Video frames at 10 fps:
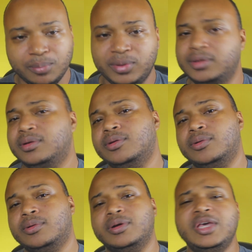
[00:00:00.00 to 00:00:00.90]
build
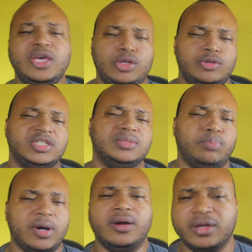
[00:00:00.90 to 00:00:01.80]
or you just
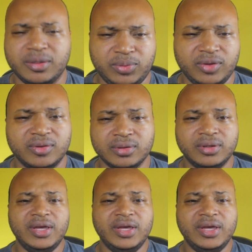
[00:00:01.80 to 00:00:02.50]
bought a computer